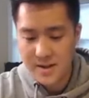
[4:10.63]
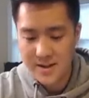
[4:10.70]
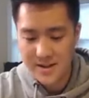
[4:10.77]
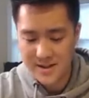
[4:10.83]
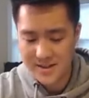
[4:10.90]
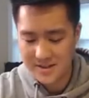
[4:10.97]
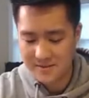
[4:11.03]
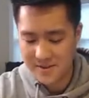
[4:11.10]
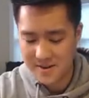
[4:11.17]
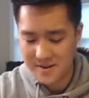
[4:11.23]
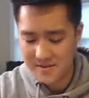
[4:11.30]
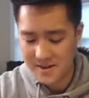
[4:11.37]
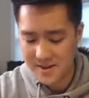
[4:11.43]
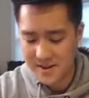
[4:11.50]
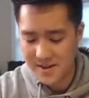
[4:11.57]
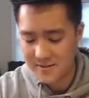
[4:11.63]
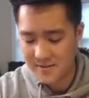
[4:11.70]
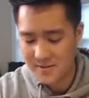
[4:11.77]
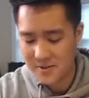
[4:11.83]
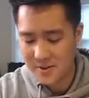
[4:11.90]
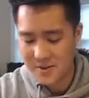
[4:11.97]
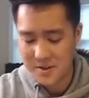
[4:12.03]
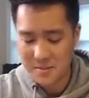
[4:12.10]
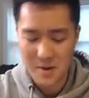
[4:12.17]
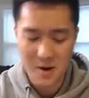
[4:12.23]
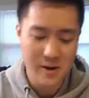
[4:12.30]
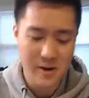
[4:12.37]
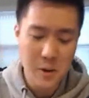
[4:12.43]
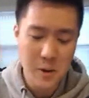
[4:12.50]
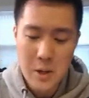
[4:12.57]
that's very funny. Looks like
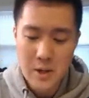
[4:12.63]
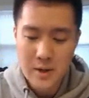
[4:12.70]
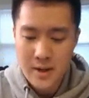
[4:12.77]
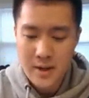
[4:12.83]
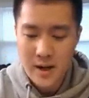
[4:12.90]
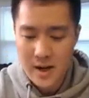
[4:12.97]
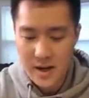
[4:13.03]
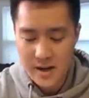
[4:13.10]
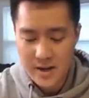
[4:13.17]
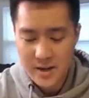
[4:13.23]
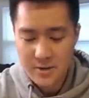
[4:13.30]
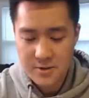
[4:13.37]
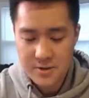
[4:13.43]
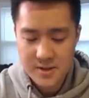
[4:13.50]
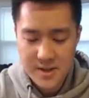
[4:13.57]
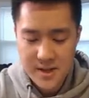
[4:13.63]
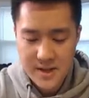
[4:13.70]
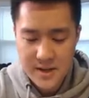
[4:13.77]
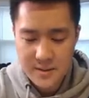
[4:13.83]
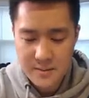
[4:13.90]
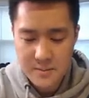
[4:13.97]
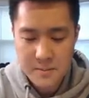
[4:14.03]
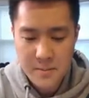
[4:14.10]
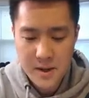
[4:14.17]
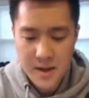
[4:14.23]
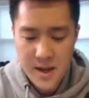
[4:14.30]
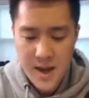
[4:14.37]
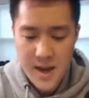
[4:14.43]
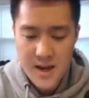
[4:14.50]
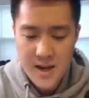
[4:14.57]
Mario. Uh, interesting
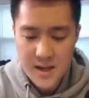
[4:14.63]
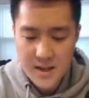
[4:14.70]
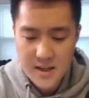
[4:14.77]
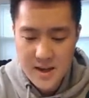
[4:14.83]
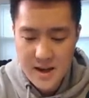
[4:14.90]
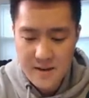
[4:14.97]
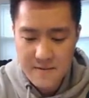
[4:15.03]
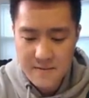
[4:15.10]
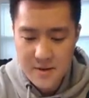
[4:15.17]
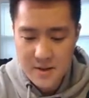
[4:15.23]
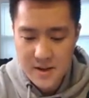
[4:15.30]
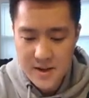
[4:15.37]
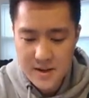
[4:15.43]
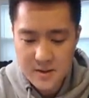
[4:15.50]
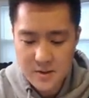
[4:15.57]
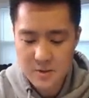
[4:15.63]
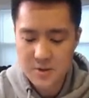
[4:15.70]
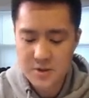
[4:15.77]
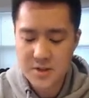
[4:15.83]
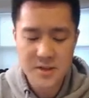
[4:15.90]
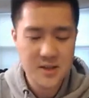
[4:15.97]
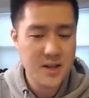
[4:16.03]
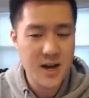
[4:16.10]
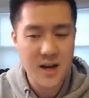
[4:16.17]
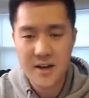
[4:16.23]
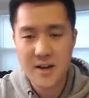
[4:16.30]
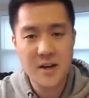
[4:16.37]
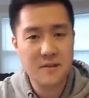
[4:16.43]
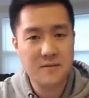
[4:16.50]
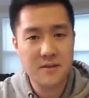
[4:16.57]
mechanic that I feel like they're just not
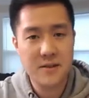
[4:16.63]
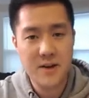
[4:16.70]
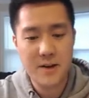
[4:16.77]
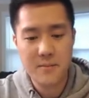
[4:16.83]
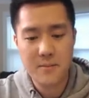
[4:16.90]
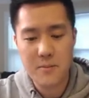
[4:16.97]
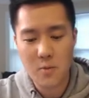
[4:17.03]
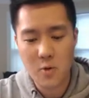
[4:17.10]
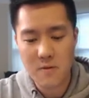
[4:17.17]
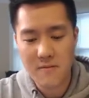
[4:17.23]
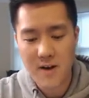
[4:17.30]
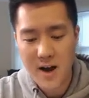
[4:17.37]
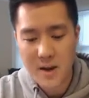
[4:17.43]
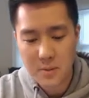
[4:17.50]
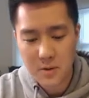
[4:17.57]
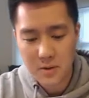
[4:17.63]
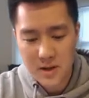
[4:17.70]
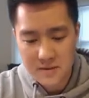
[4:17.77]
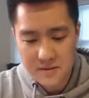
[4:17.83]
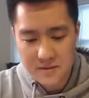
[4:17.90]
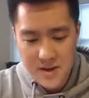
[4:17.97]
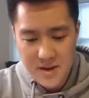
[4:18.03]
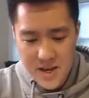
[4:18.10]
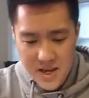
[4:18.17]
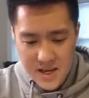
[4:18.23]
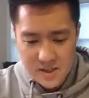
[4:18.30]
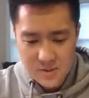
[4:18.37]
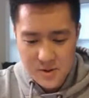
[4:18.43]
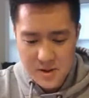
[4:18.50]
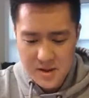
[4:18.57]
enough of them were viable enough.
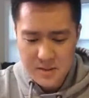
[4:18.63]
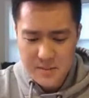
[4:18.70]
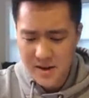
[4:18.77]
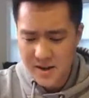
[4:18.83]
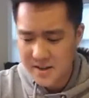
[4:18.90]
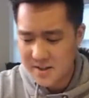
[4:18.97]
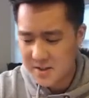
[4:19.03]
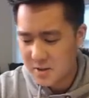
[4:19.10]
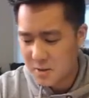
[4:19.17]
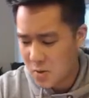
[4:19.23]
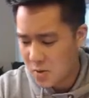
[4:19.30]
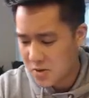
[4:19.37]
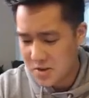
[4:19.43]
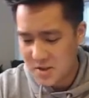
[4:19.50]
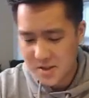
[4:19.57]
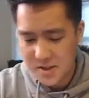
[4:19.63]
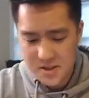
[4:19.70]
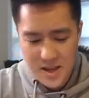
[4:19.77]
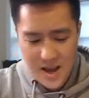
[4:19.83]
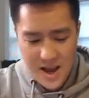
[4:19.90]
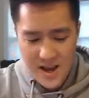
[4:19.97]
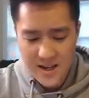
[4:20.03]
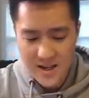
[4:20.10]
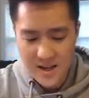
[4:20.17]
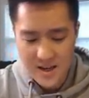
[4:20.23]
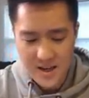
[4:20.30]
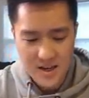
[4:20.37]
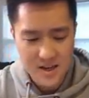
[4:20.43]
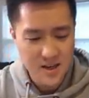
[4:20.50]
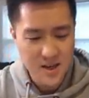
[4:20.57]
Because when you think about it, it's almost just adding
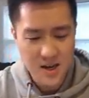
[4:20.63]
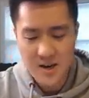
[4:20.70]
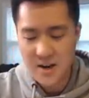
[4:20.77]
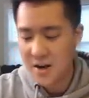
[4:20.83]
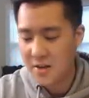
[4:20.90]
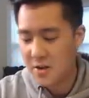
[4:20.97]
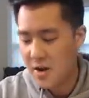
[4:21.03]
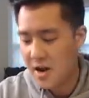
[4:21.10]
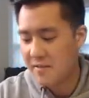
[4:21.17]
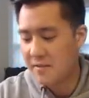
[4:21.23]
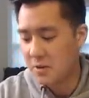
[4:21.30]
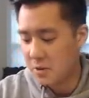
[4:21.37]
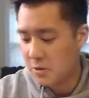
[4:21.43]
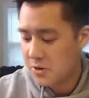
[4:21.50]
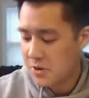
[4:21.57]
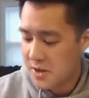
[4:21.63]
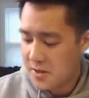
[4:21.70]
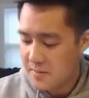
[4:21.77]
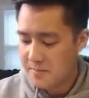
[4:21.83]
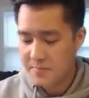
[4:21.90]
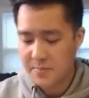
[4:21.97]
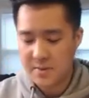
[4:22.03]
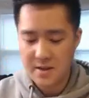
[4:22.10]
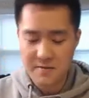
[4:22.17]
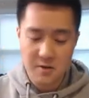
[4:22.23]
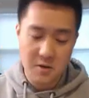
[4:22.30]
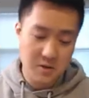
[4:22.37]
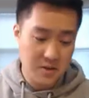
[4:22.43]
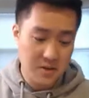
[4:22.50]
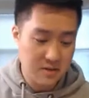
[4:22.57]
uh, another evolution, even
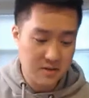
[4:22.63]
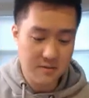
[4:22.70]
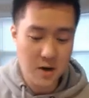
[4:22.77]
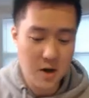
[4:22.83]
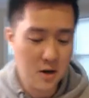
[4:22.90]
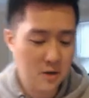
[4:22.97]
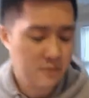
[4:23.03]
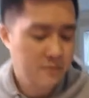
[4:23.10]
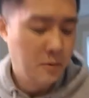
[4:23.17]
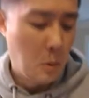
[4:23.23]
though it doesn't evolve.